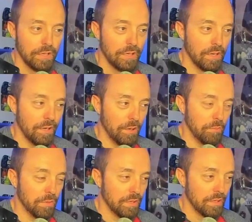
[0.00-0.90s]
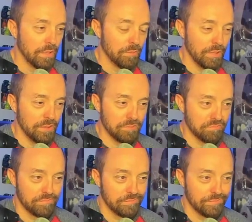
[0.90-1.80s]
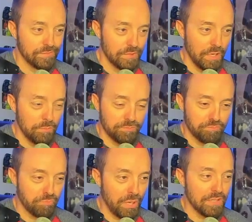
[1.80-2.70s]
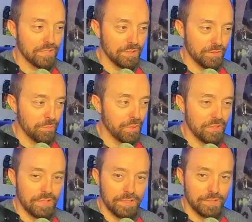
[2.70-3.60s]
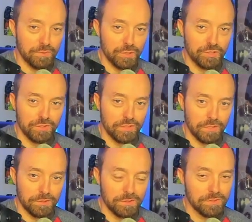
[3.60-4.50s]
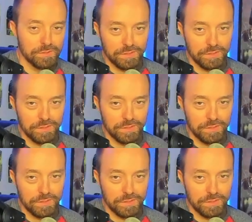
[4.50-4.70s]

Um, but I'm positive they put it in here to virtue signal.